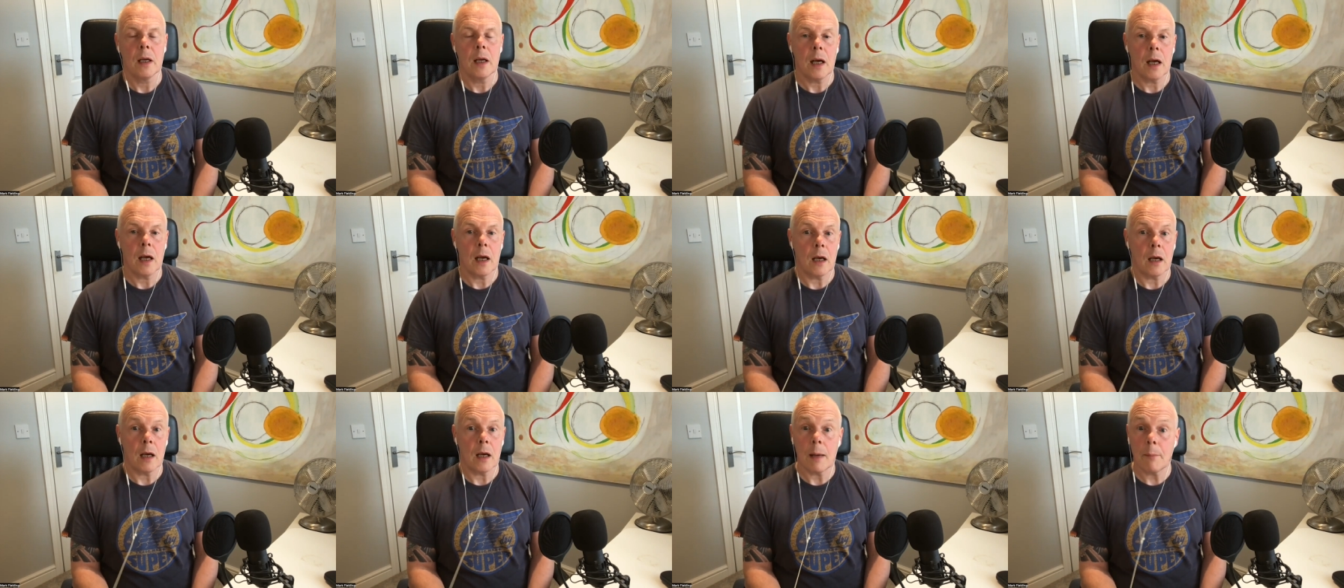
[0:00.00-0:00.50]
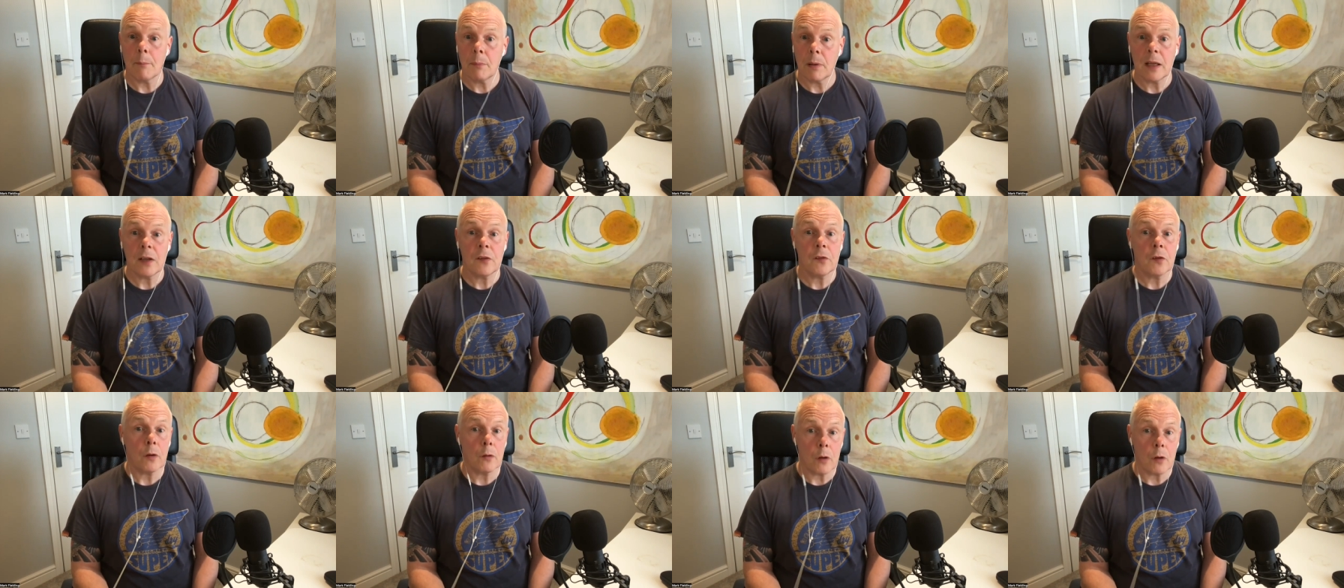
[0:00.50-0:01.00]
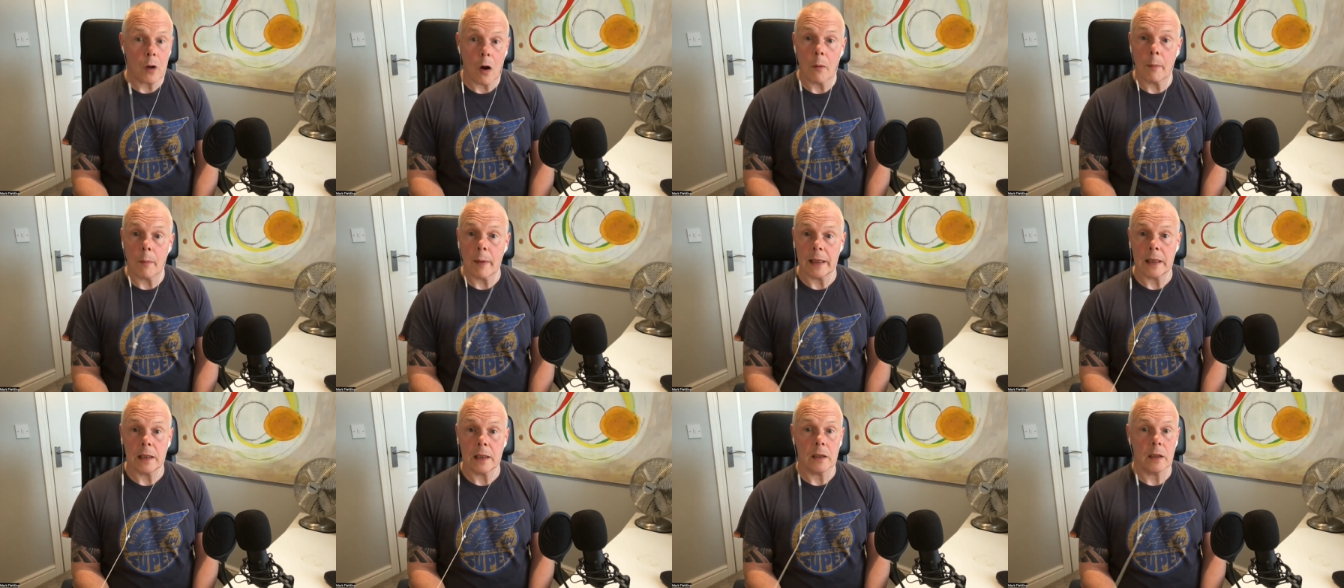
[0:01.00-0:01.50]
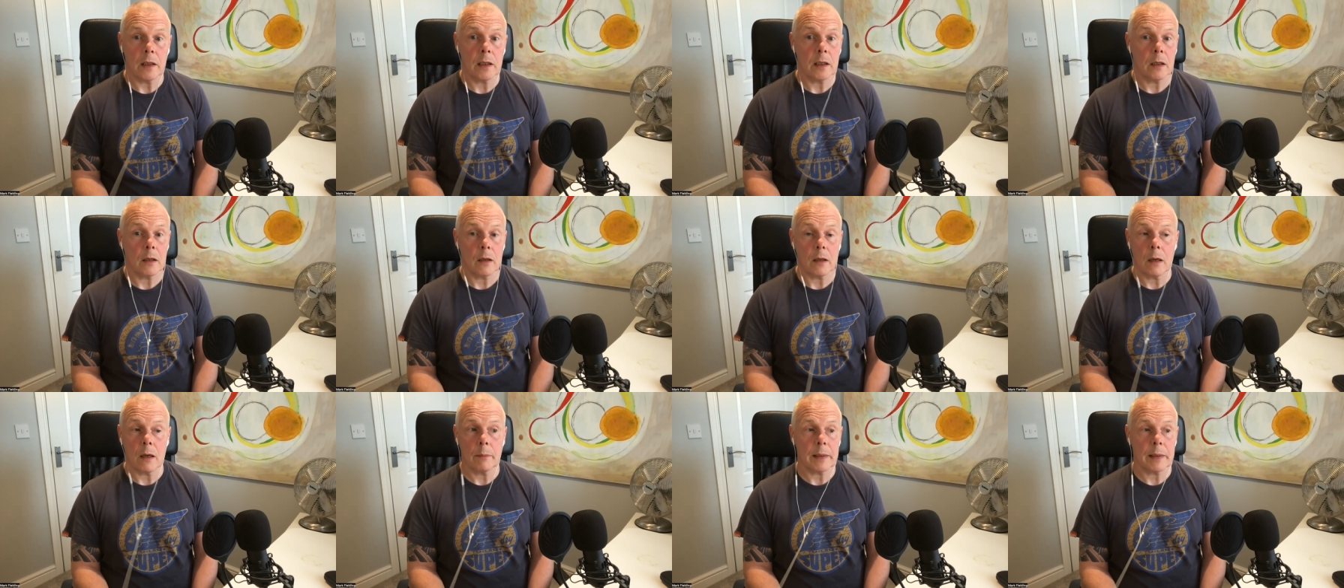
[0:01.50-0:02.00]
Uh, and please do comment. You
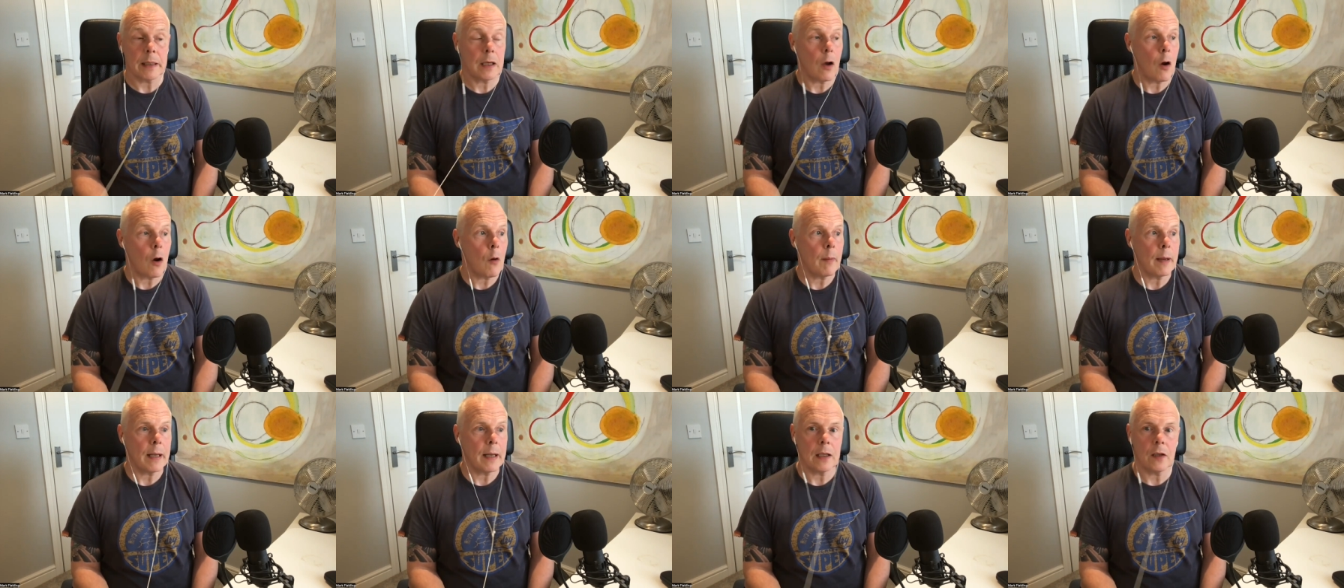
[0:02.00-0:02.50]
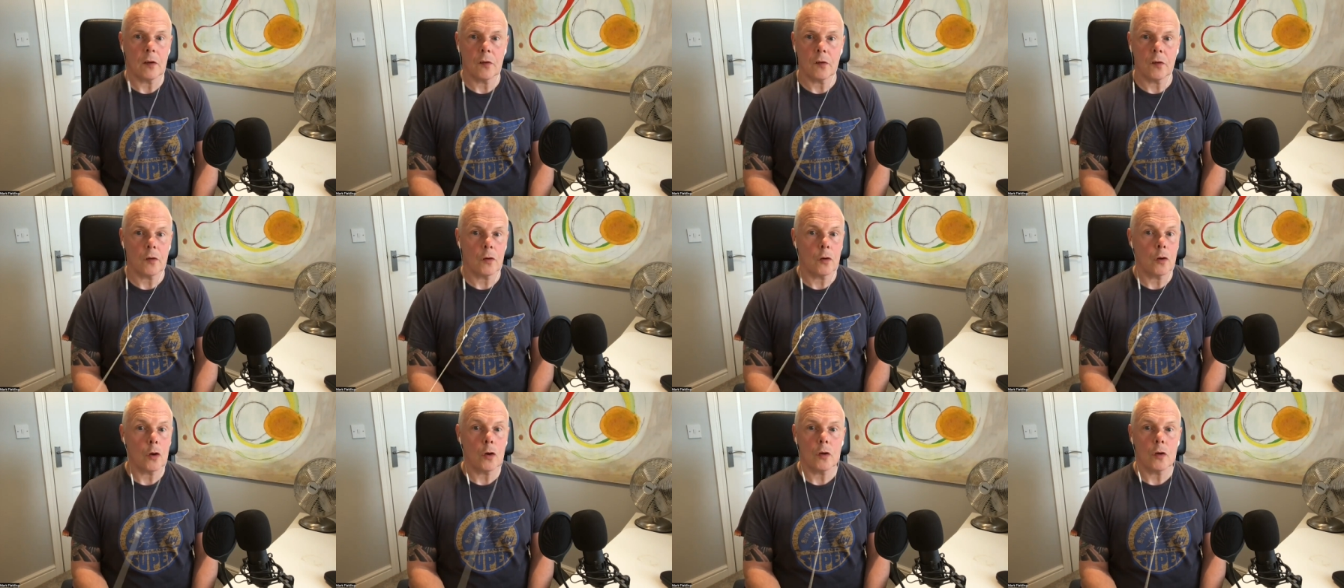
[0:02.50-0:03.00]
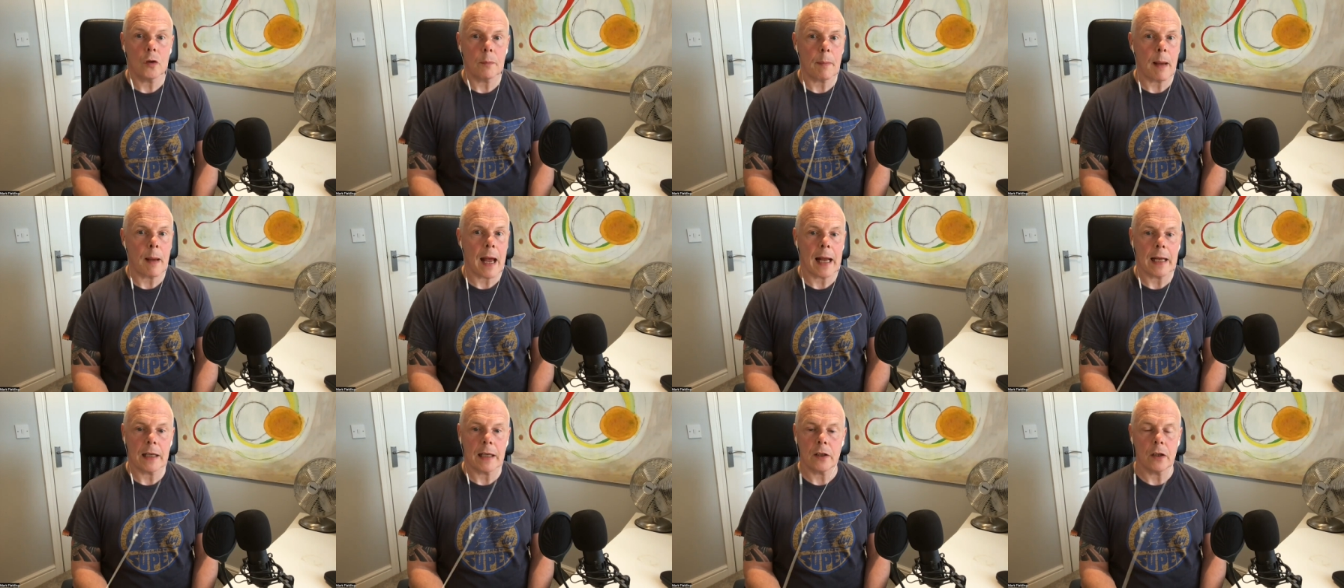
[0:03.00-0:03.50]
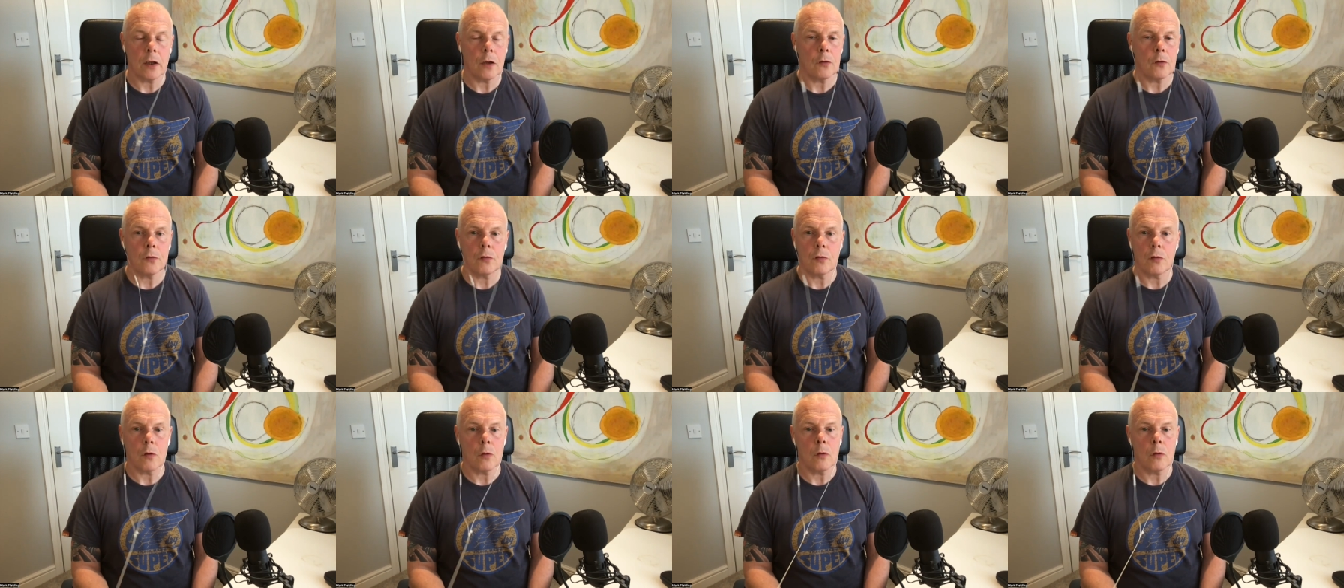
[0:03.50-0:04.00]
know, I mean, comments, good, bad,
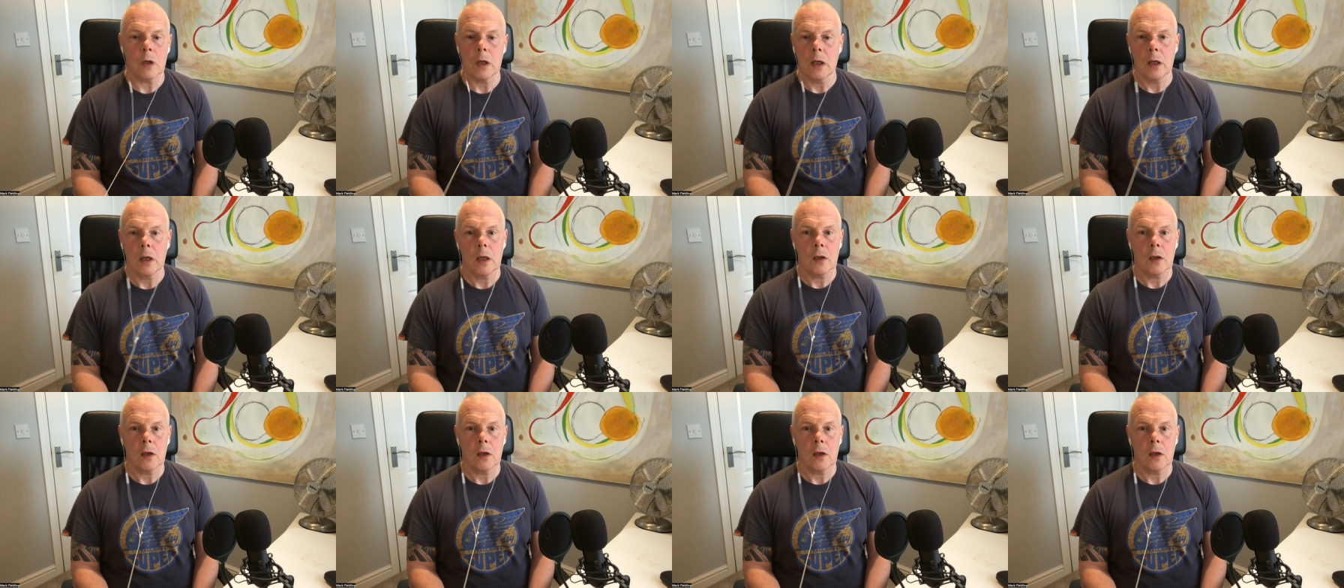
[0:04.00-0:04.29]
neutral.